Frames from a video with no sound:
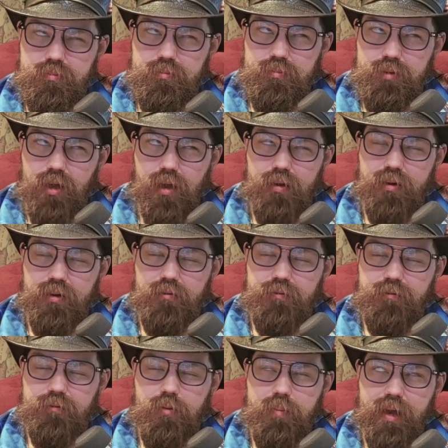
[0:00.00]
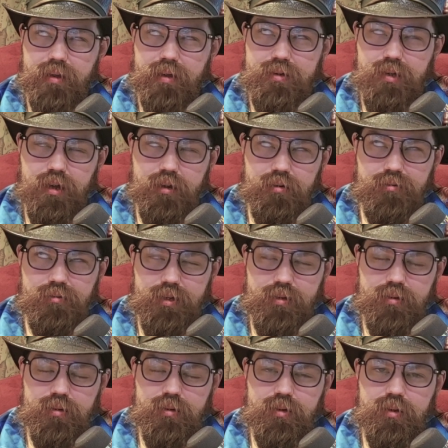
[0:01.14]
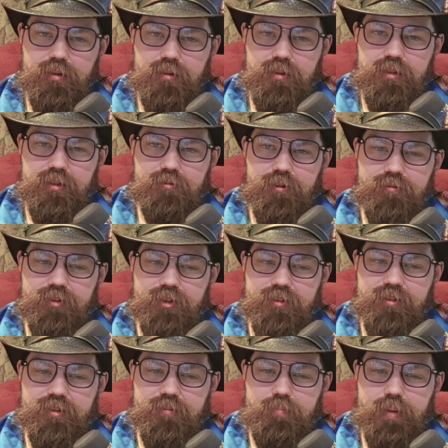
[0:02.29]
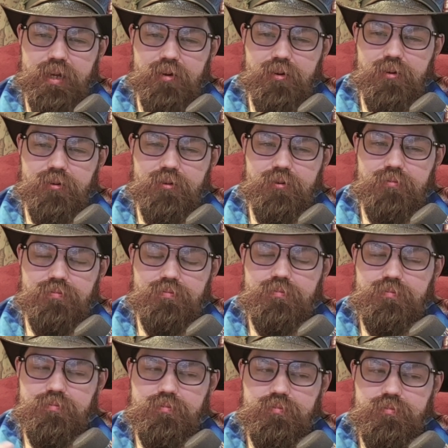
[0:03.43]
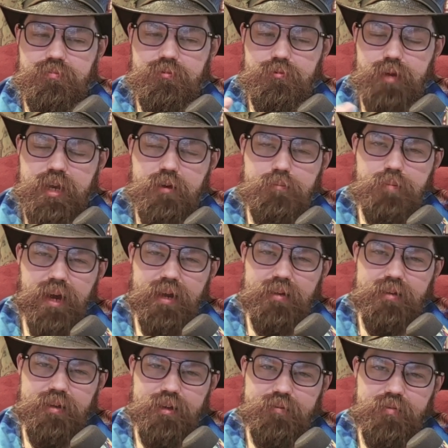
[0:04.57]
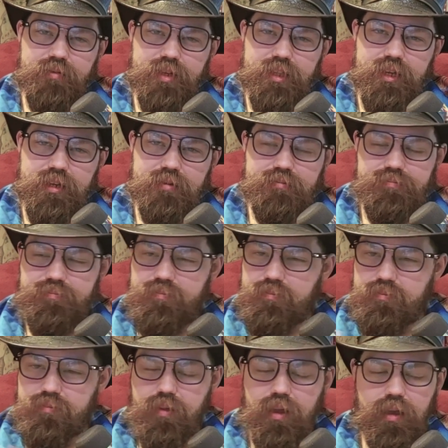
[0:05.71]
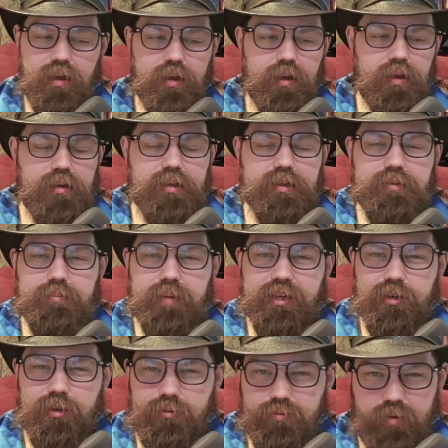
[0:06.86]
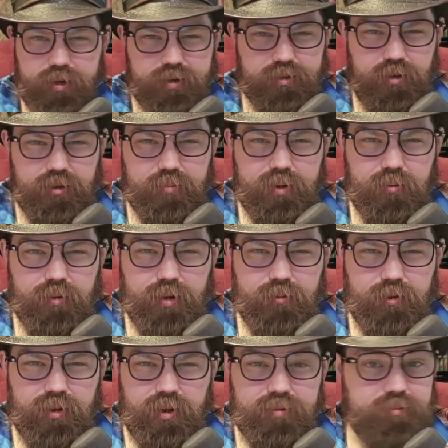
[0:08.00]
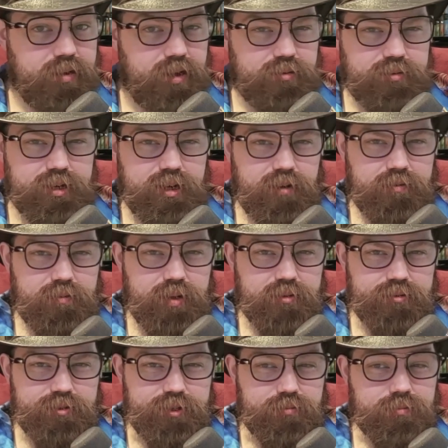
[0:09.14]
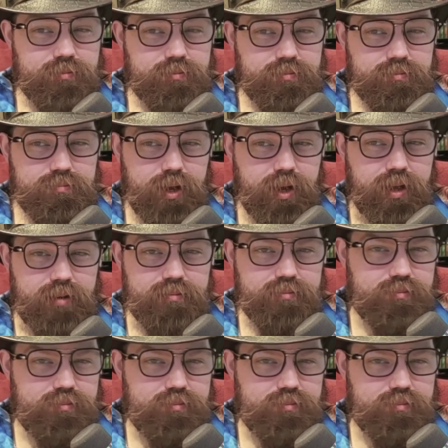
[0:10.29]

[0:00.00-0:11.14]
Not new format entirely. It's sort of just a better recompiling of everything. This is my show. I can talk about what I want. I don't care if it bothers you. But